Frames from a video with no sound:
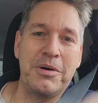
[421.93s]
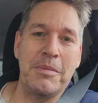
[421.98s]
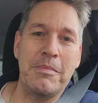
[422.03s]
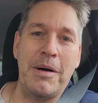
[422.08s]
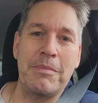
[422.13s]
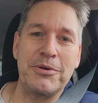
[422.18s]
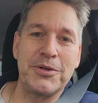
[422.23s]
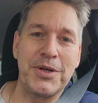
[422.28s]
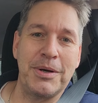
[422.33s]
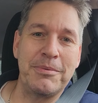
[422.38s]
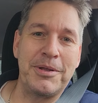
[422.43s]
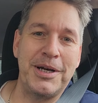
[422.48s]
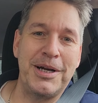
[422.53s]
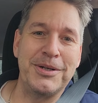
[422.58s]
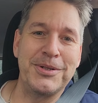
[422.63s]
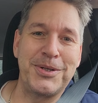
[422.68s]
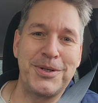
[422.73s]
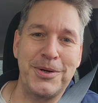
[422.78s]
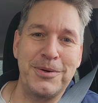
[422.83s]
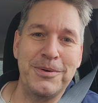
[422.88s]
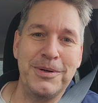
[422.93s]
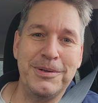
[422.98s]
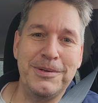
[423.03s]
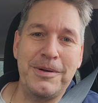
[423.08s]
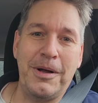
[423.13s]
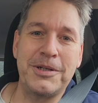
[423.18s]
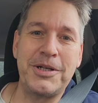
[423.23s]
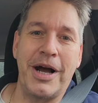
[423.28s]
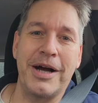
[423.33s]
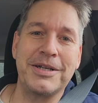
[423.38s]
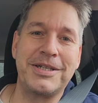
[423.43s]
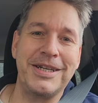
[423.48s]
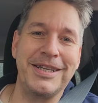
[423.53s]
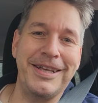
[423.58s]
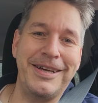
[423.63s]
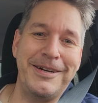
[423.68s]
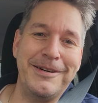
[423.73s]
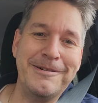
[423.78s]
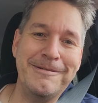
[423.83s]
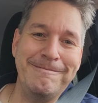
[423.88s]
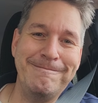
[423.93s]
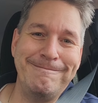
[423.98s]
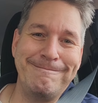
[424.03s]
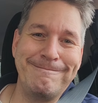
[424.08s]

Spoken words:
come up with something else soon. I'll talk to you later.